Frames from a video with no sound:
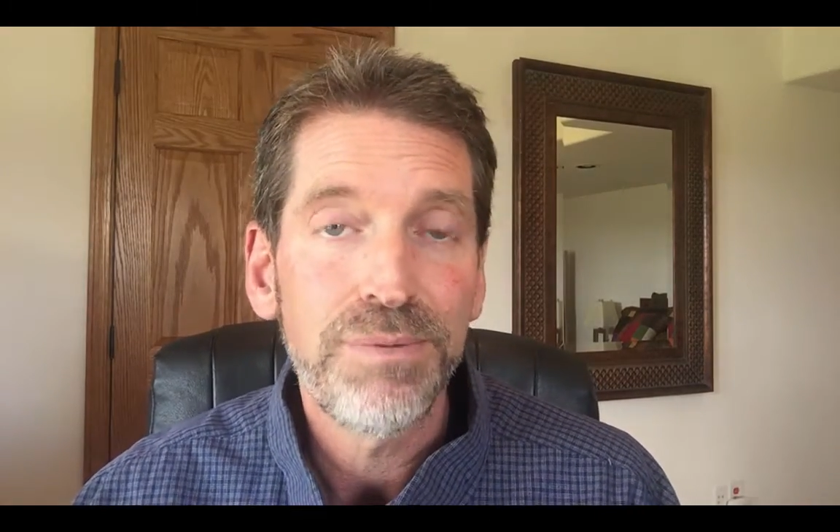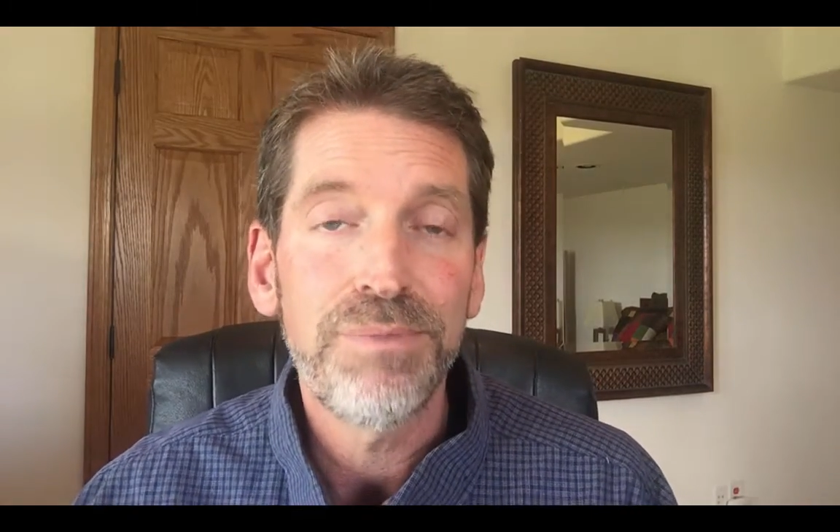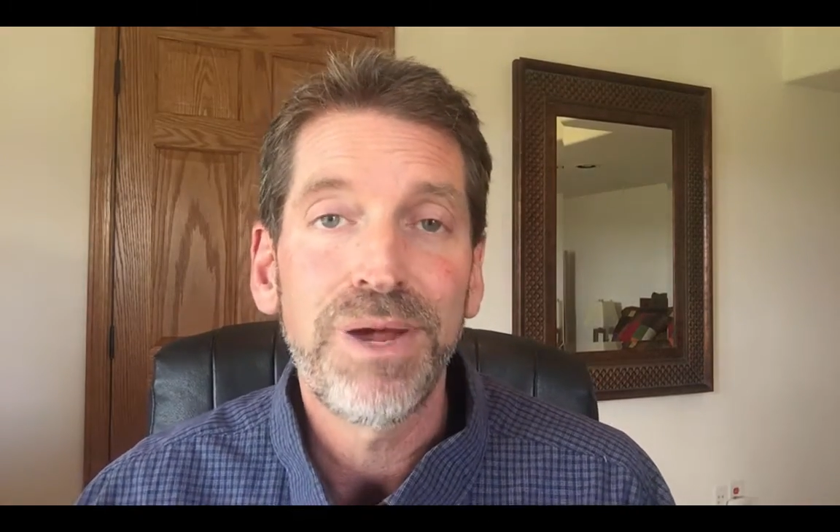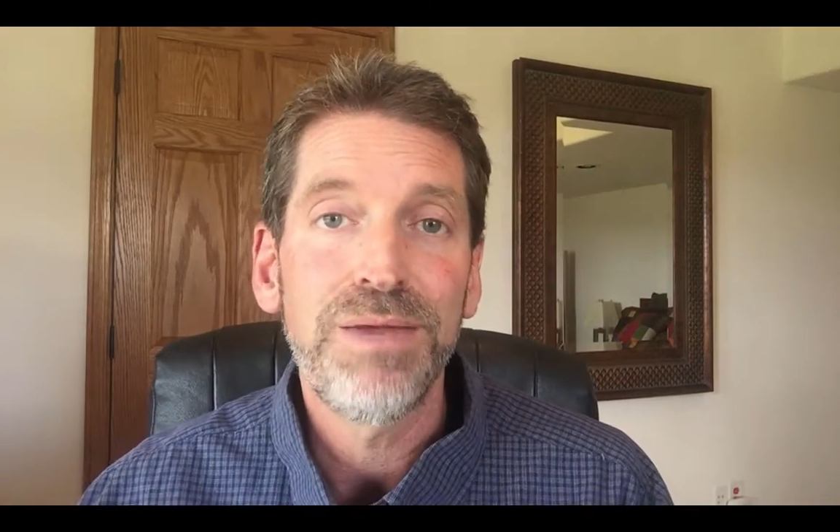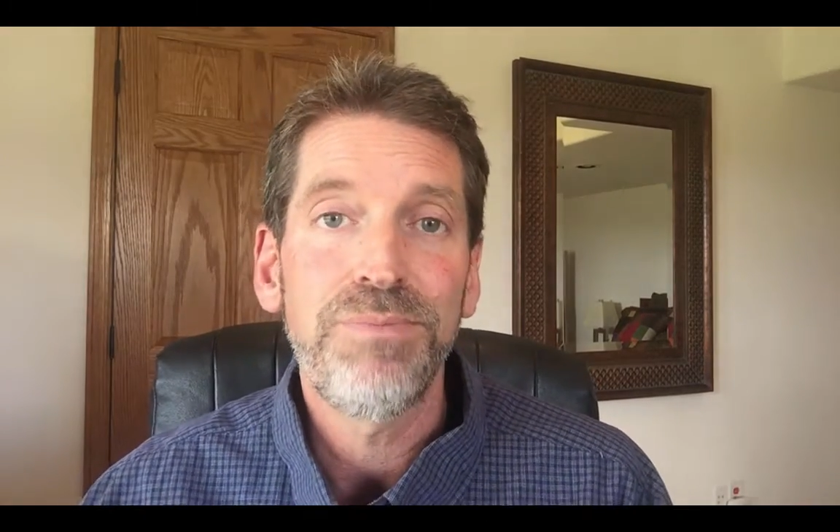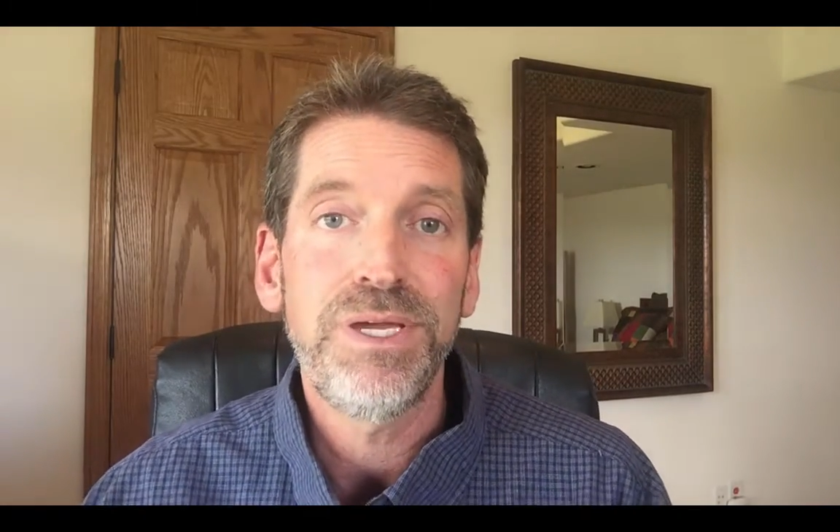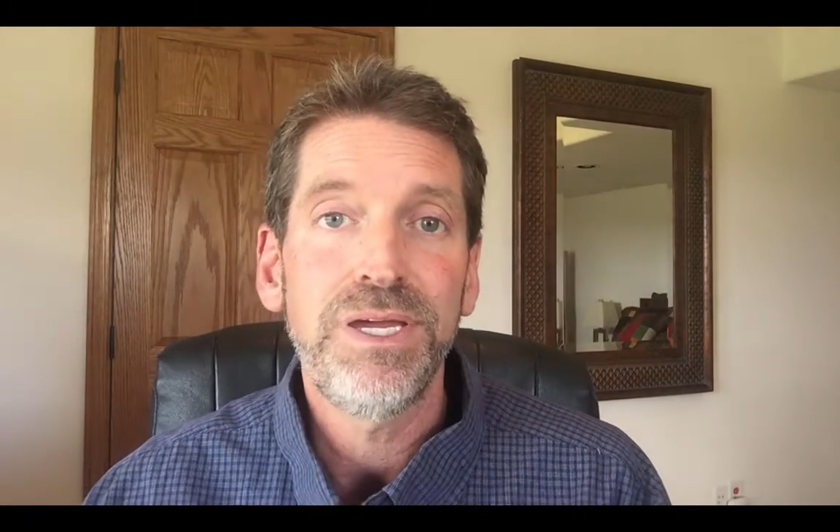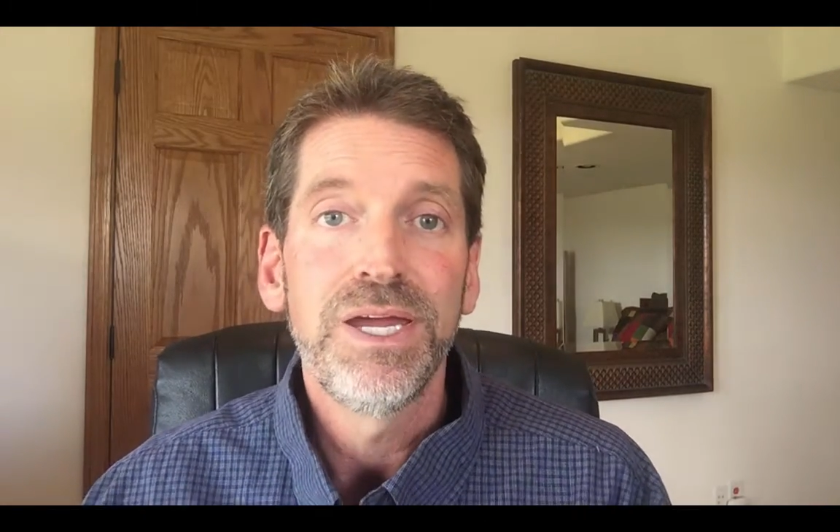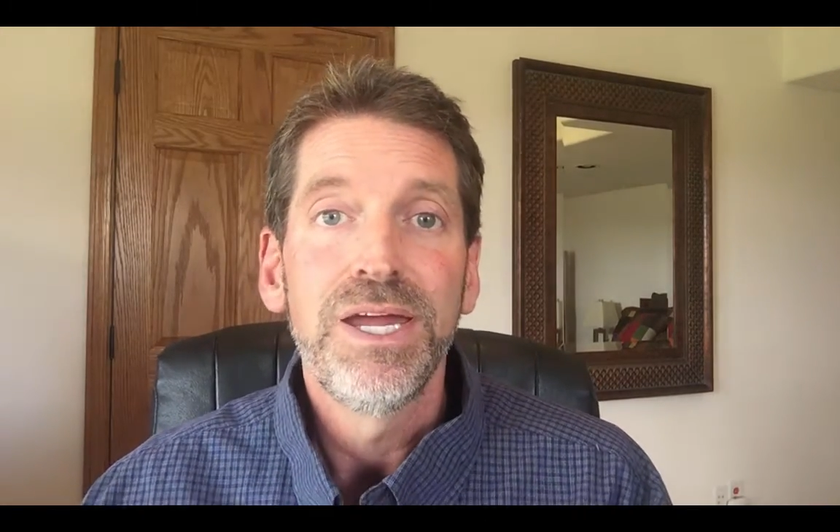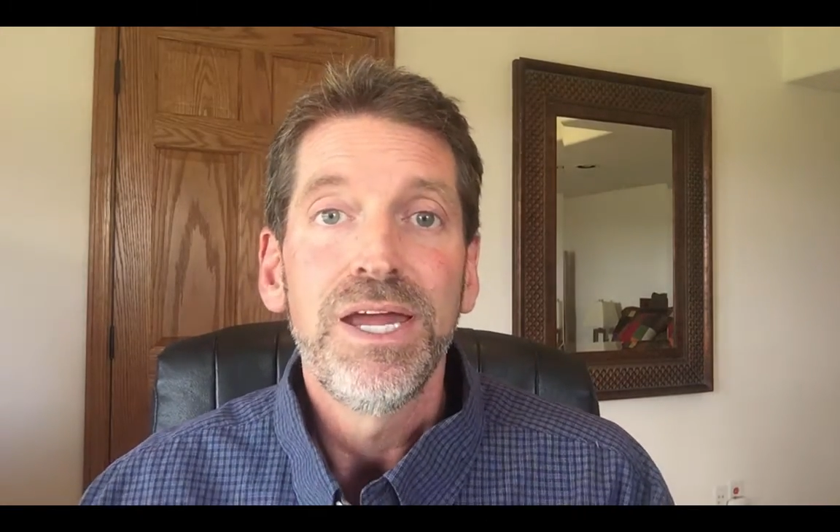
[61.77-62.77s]
it might
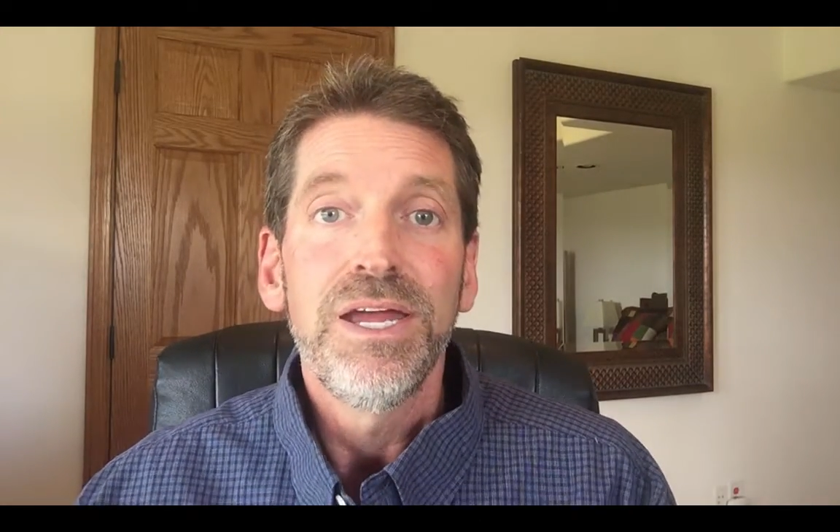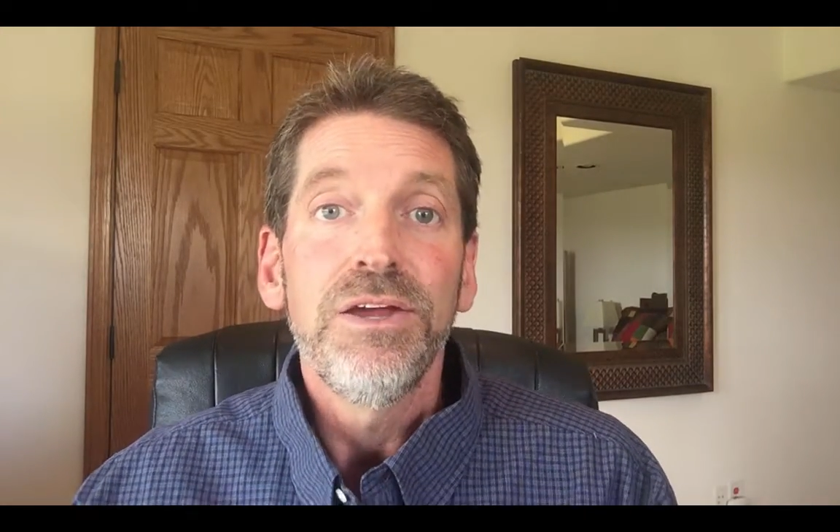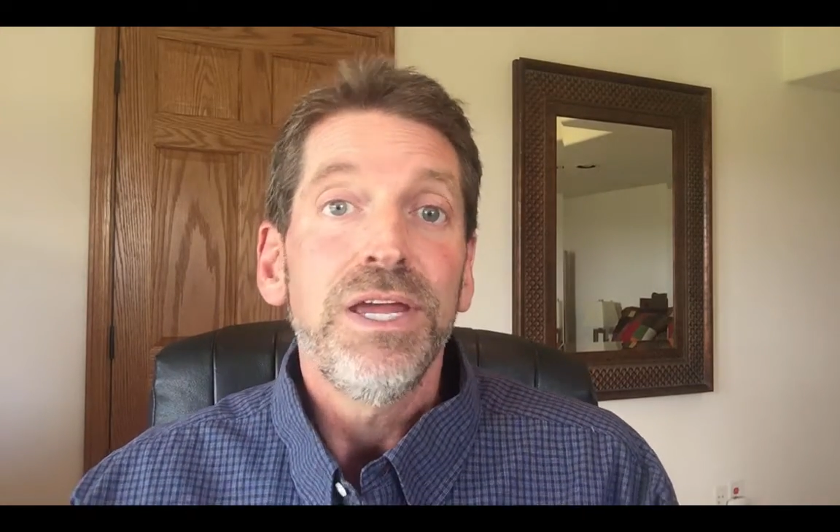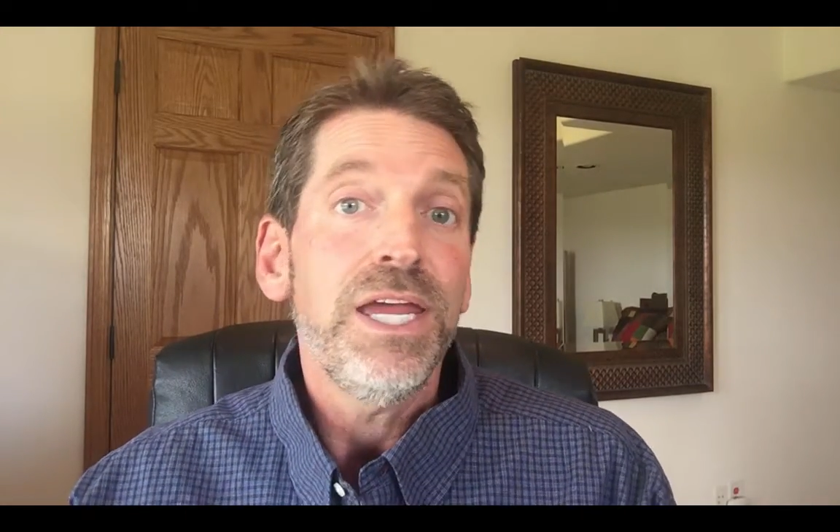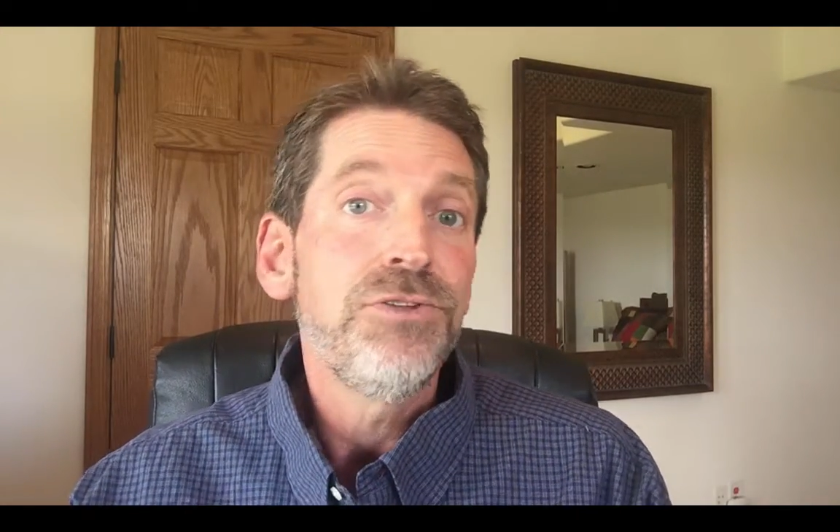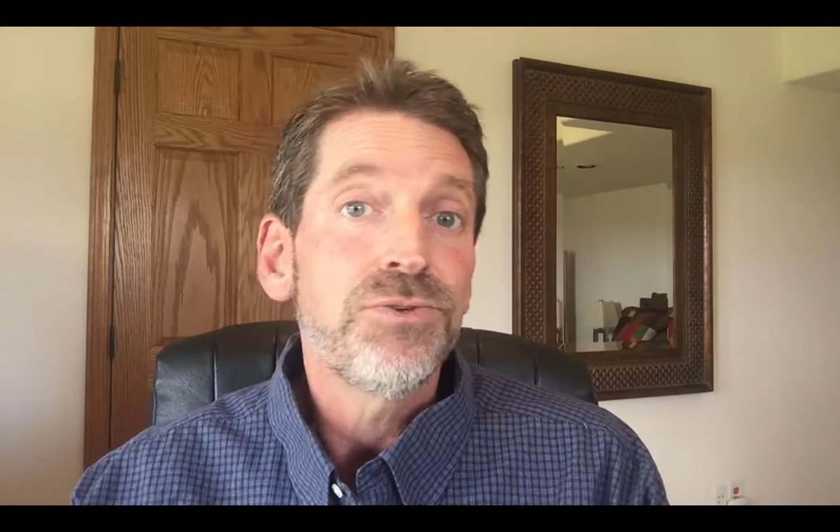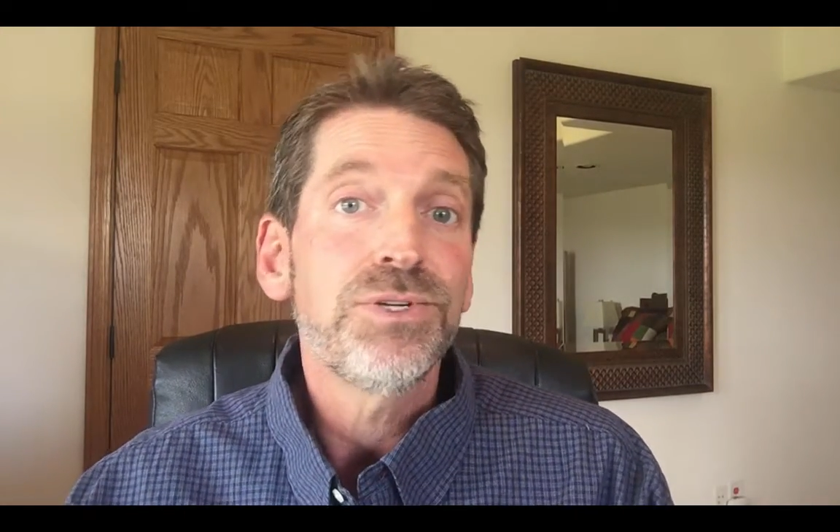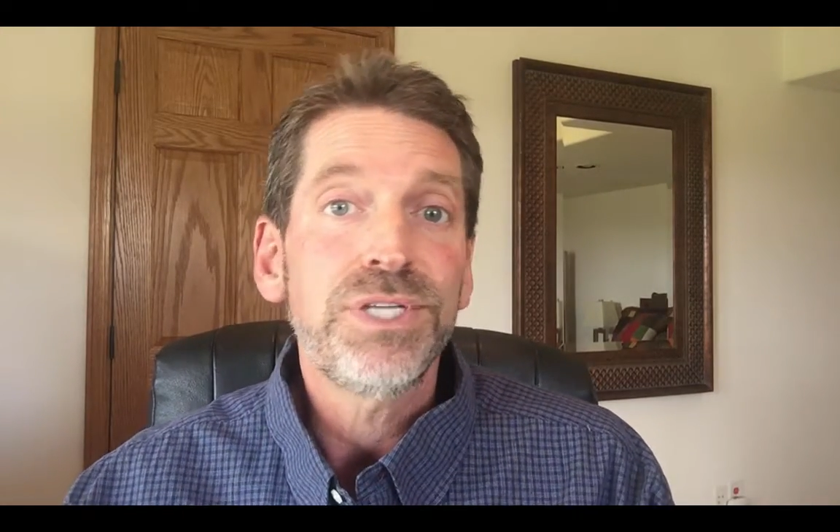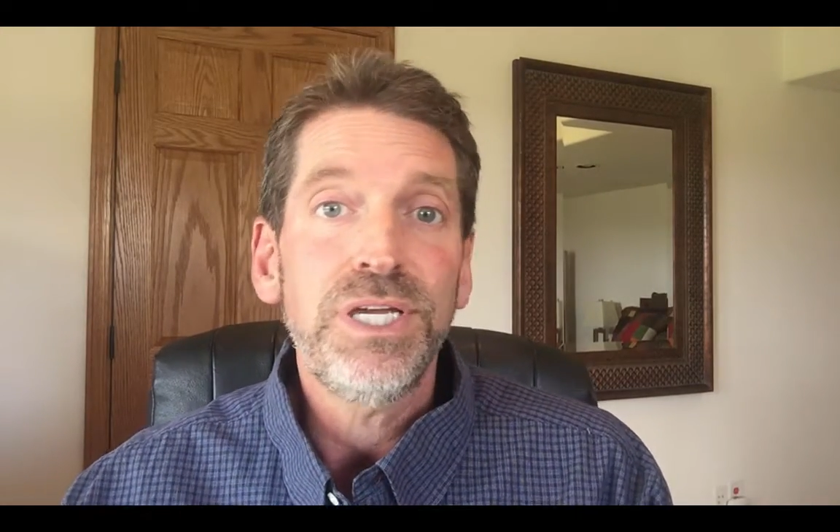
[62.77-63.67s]
be interest